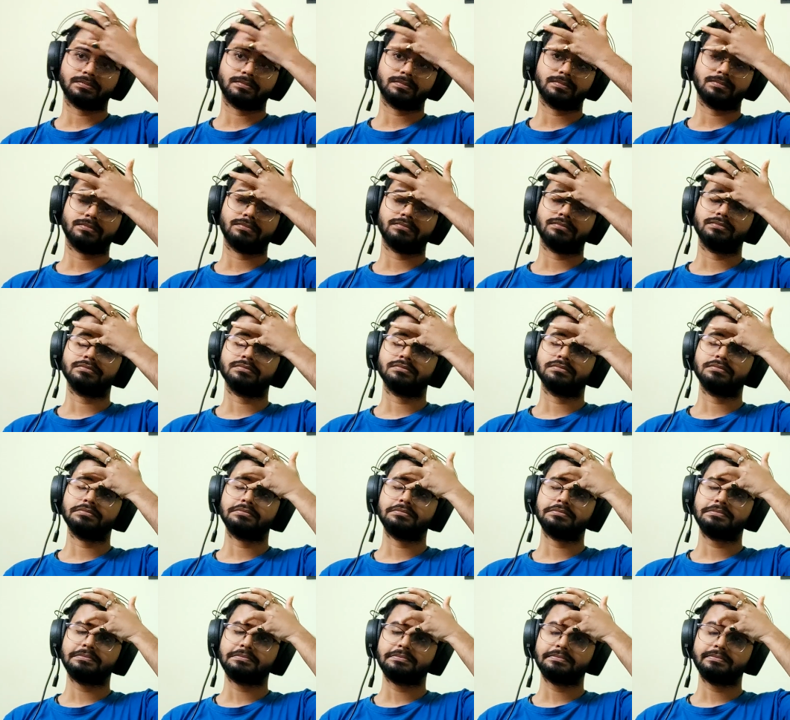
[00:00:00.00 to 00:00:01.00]

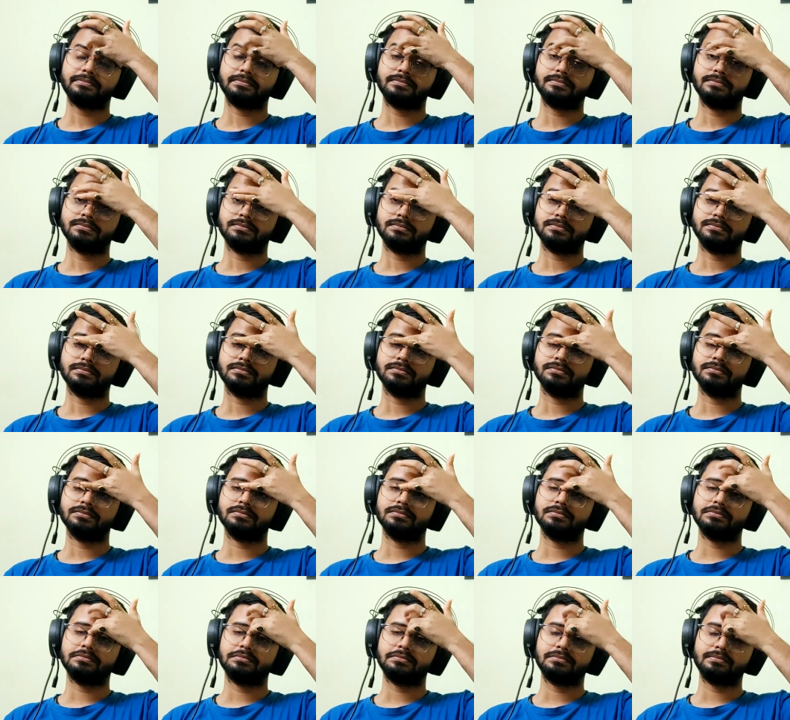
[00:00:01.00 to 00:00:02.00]

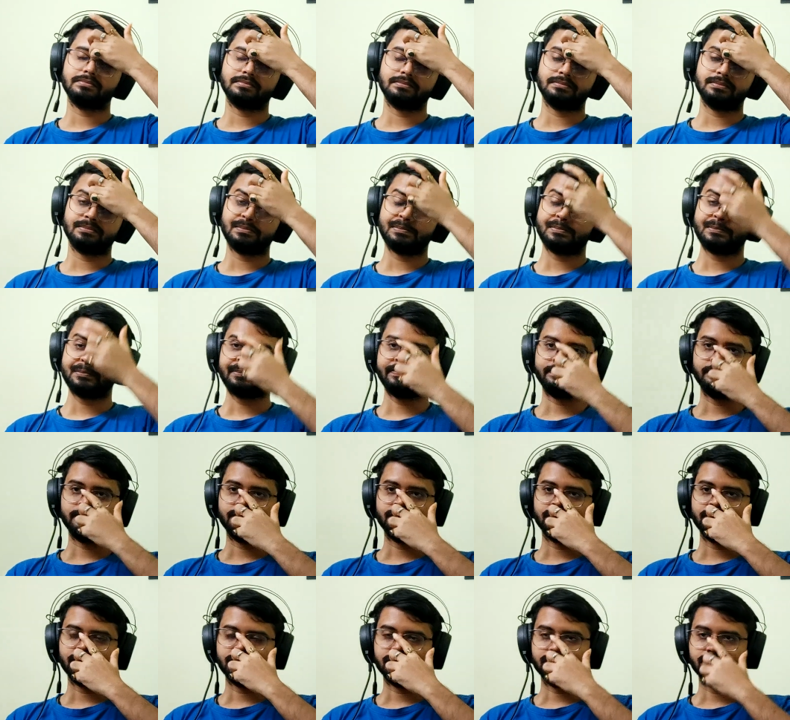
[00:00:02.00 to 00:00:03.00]

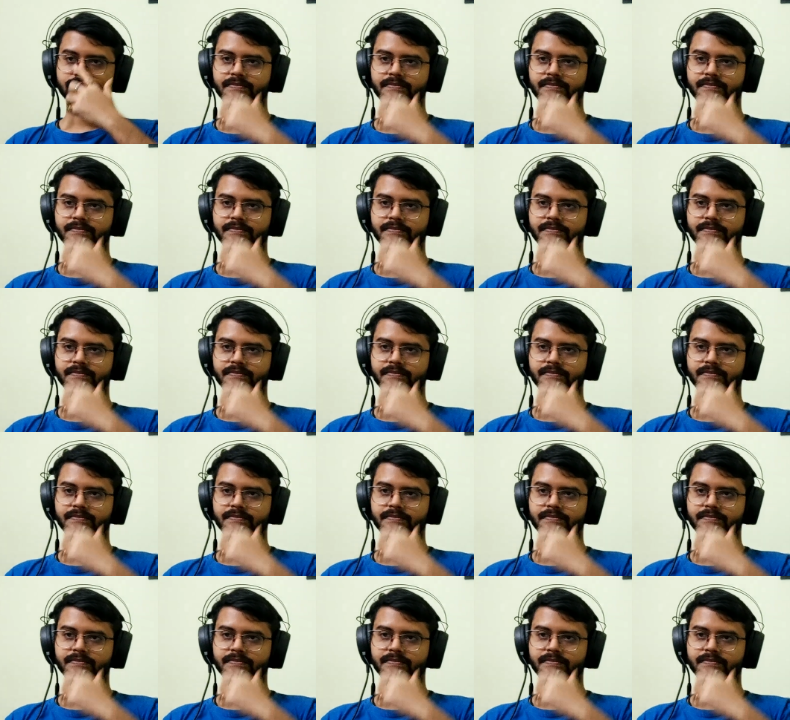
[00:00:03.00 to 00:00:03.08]
No one is speaking in this clip.